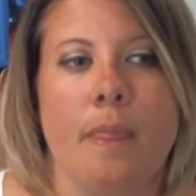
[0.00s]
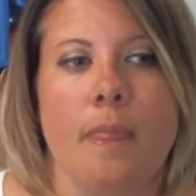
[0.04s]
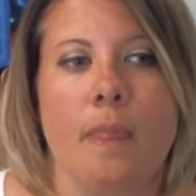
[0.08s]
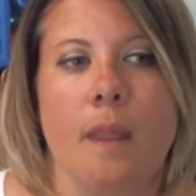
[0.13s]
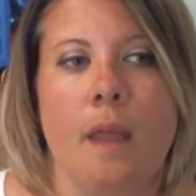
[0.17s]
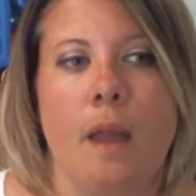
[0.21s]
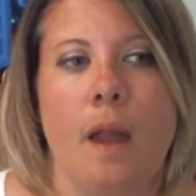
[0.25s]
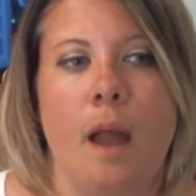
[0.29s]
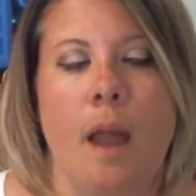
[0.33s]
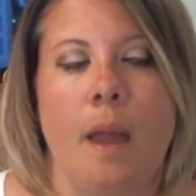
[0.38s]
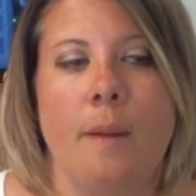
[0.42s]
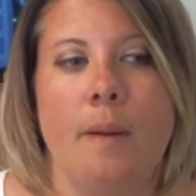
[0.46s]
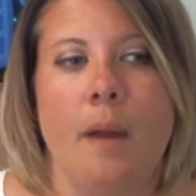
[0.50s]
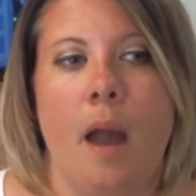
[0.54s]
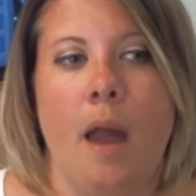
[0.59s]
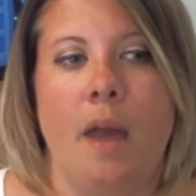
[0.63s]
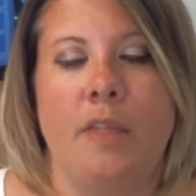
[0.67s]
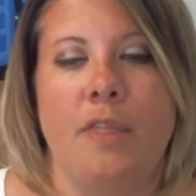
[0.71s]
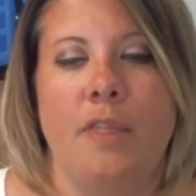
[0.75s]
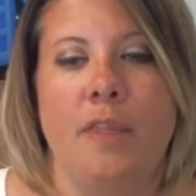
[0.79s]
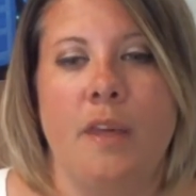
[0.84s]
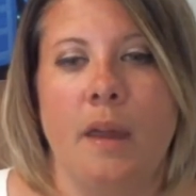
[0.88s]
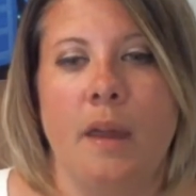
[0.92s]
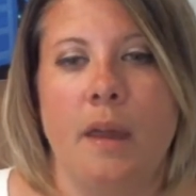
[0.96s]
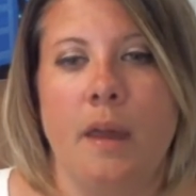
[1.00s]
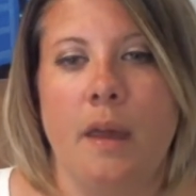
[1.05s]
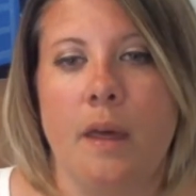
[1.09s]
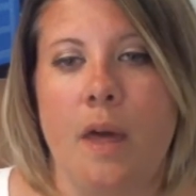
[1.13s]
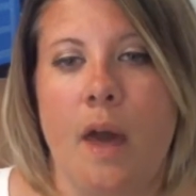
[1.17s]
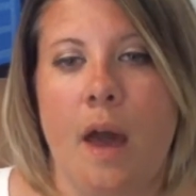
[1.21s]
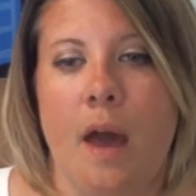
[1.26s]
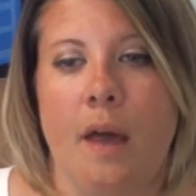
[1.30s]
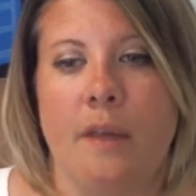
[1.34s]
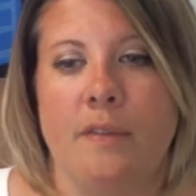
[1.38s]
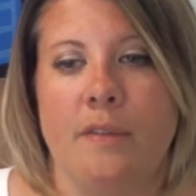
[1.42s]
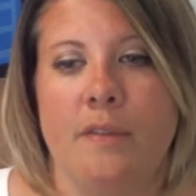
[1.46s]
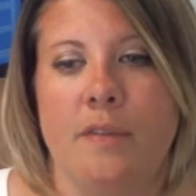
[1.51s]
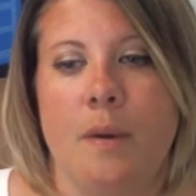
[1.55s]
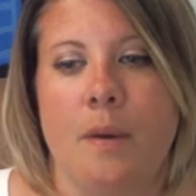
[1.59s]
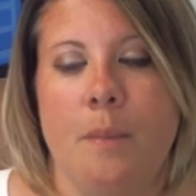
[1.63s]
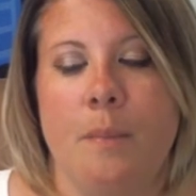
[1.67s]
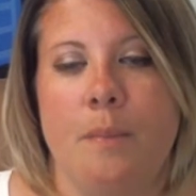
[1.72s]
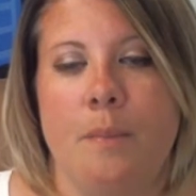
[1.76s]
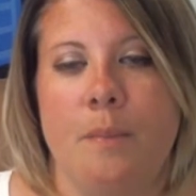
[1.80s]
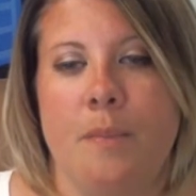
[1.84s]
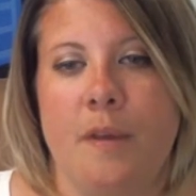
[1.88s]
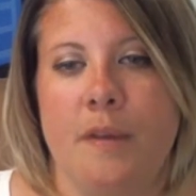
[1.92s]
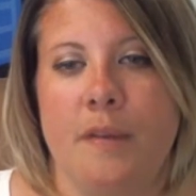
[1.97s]
I think as
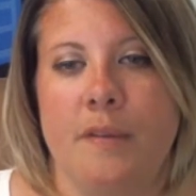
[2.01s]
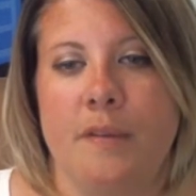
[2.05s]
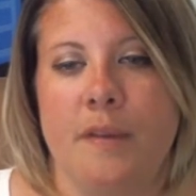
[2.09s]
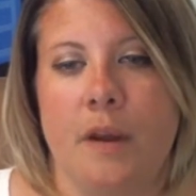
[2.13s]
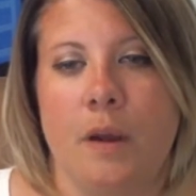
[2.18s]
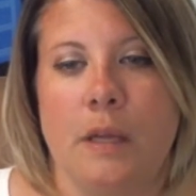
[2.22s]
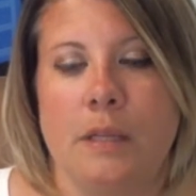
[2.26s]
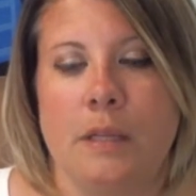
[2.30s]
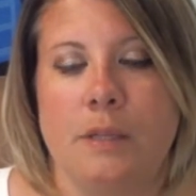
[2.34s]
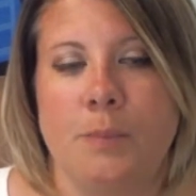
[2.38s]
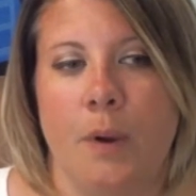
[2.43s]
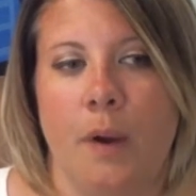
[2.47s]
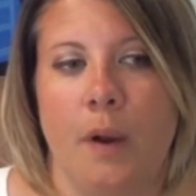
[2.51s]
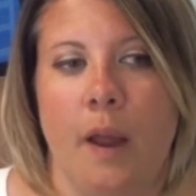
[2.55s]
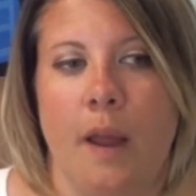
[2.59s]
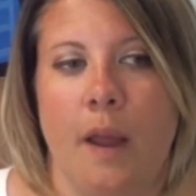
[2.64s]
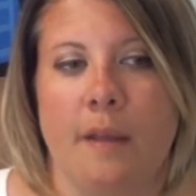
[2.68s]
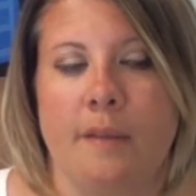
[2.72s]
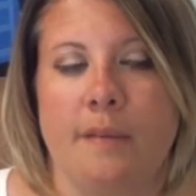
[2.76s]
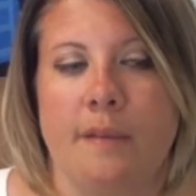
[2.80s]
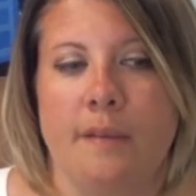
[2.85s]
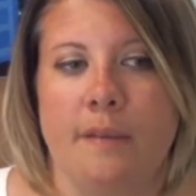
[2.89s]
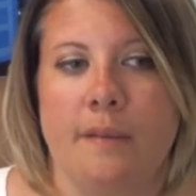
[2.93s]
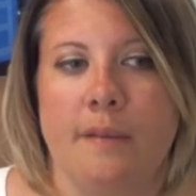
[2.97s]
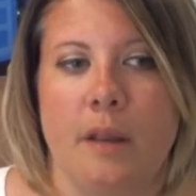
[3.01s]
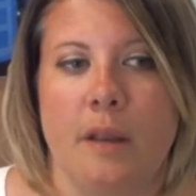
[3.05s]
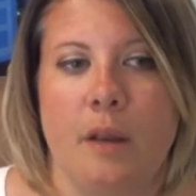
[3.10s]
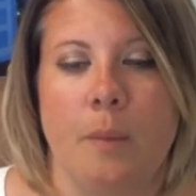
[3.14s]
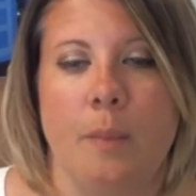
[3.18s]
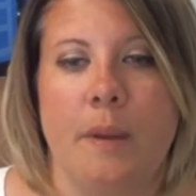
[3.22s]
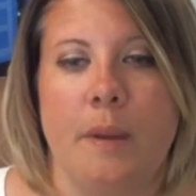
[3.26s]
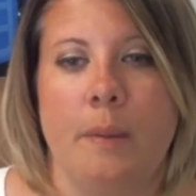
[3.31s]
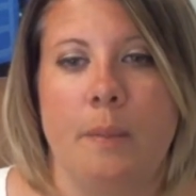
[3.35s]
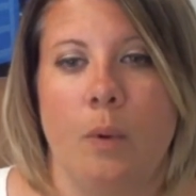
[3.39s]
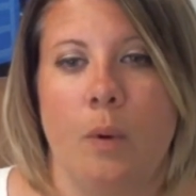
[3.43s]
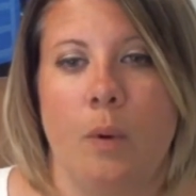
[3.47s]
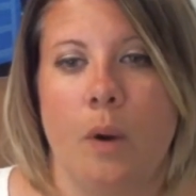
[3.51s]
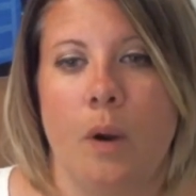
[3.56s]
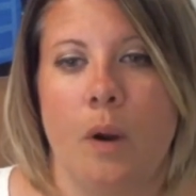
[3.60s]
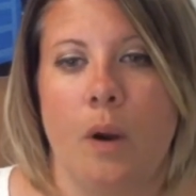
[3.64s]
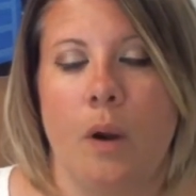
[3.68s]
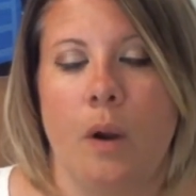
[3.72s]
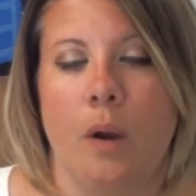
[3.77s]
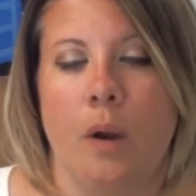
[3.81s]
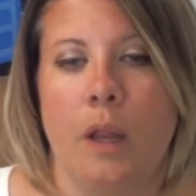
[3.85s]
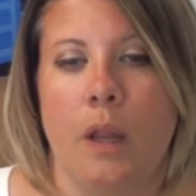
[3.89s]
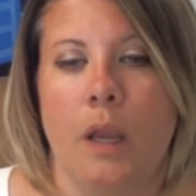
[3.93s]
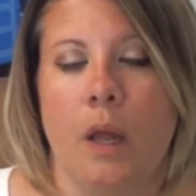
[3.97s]
the series progresses, it'll be
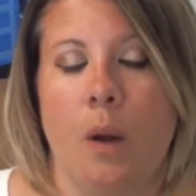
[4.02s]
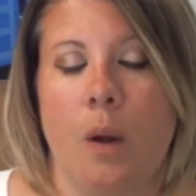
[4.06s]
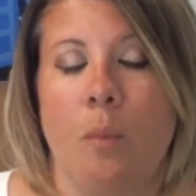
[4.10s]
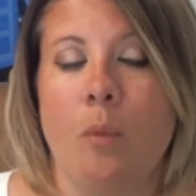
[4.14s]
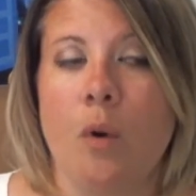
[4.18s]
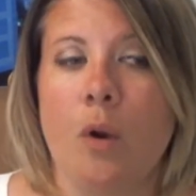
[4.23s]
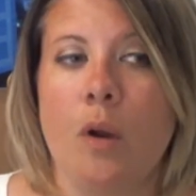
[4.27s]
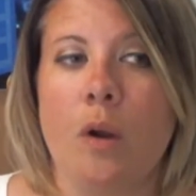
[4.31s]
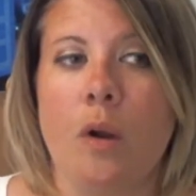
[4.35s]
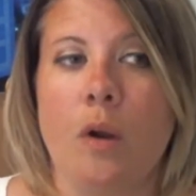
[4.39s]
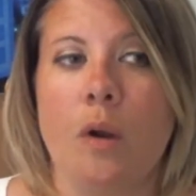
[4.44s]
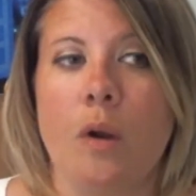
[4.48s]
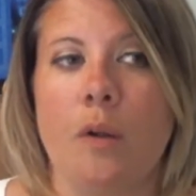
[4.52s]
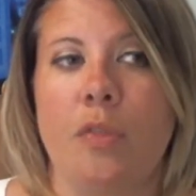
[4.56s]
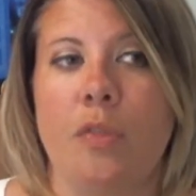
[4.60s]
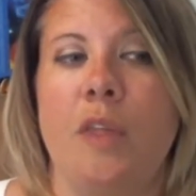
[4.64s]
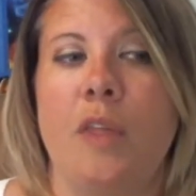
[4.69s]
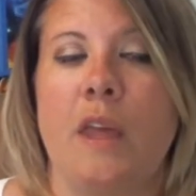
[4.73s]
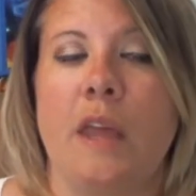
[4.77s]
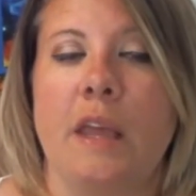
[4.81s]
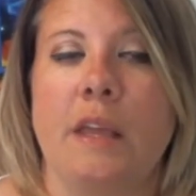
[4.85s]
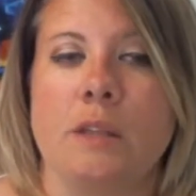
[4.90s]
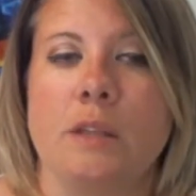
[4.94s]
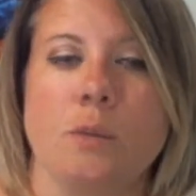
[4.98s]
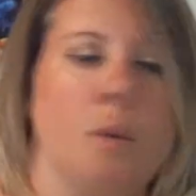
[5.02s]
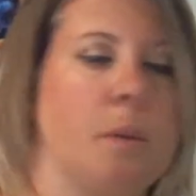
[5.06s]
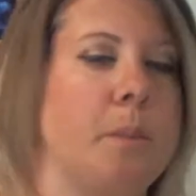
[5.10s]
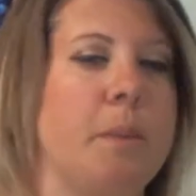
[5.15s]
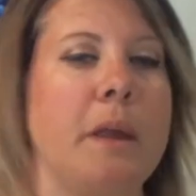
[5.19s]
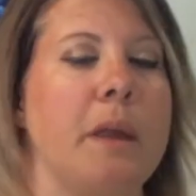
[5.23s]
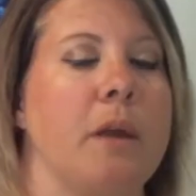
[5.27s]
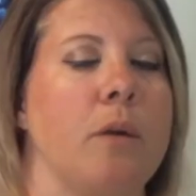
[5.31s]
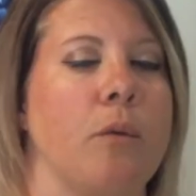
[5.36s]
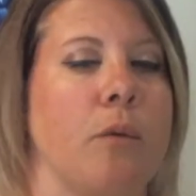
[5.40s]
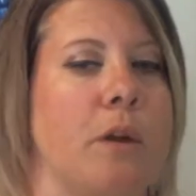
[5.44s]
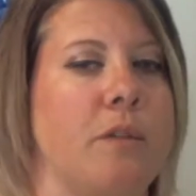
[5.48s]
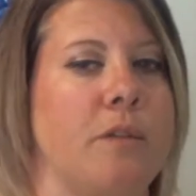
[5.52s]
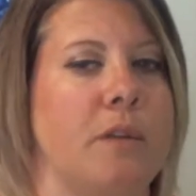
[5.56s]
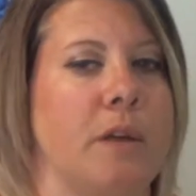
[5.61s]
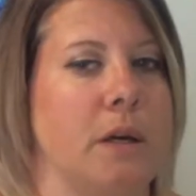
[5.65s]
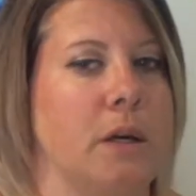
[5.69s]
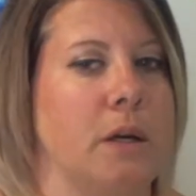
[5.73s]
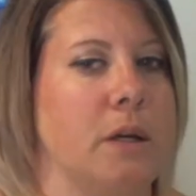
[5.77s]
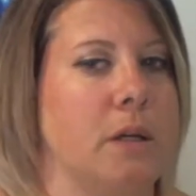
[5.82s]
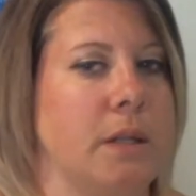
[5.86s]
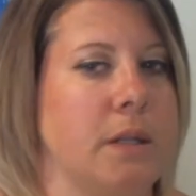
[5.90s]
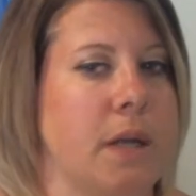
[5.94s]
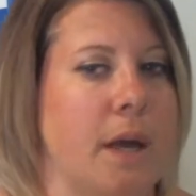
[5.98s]
more, more things will be
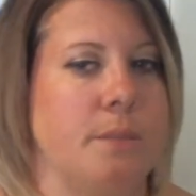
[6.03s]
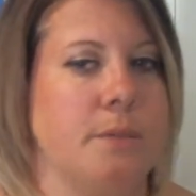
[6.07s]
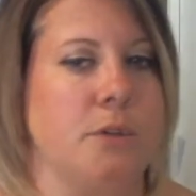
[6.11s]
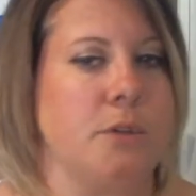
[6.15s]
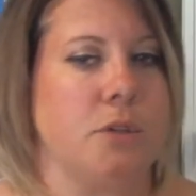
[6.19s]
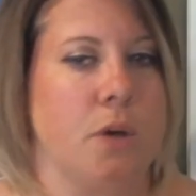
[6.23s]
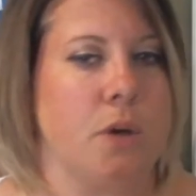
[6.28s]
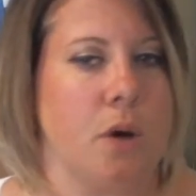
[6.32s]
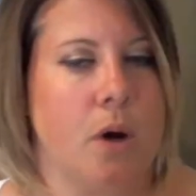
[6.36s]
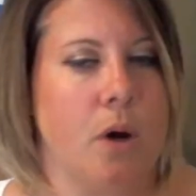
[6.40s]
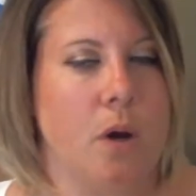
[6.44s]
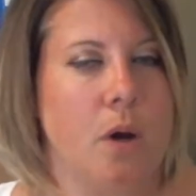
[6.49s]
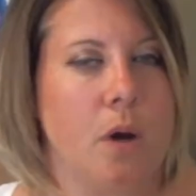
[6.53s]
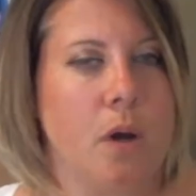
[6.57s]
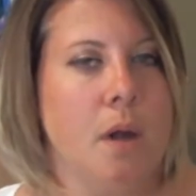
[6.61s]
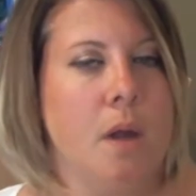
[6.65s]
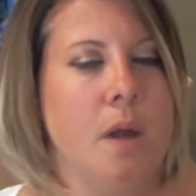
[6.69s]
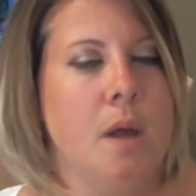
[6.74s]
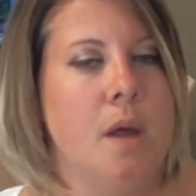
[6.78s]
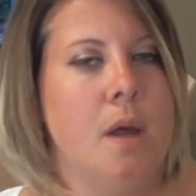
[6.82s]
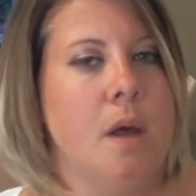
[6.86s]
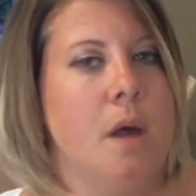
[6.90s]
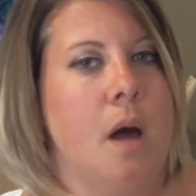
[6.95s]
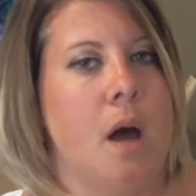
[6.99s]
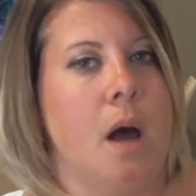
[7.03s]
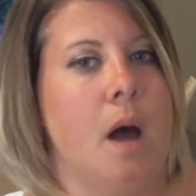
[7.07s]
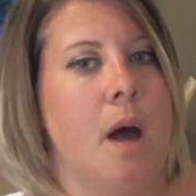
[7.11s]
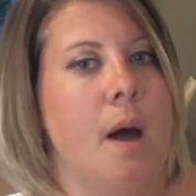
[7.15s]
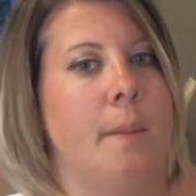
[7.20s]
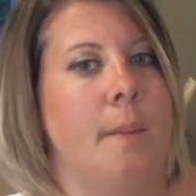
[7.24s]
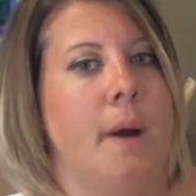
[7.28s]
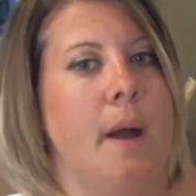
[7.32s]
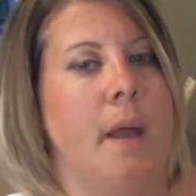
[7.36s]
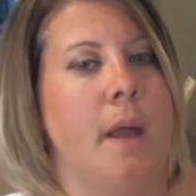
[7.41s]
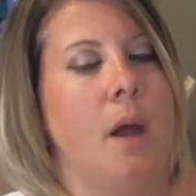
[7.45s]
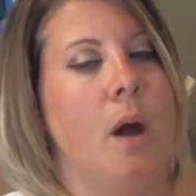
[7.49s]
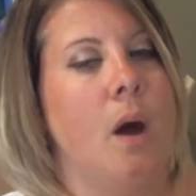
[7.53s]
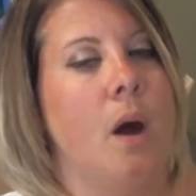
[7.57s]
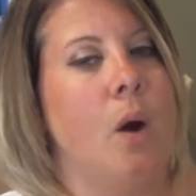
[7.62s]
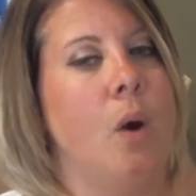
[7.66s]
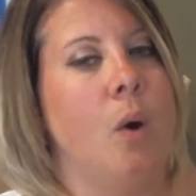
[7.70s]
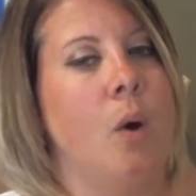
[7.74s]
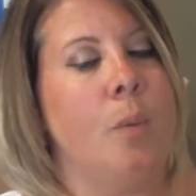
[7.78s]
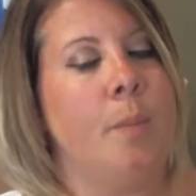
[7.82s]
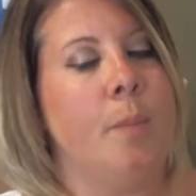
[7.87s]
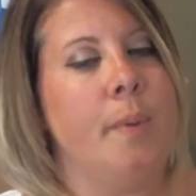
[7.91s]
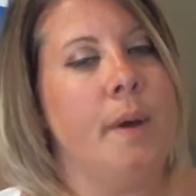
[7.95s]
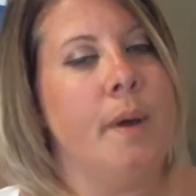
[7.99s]
revealed, I'm sure. I
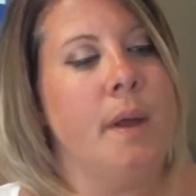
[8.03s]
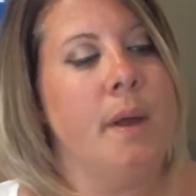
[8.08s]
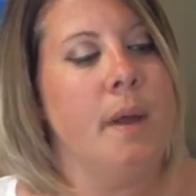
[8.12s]
hope.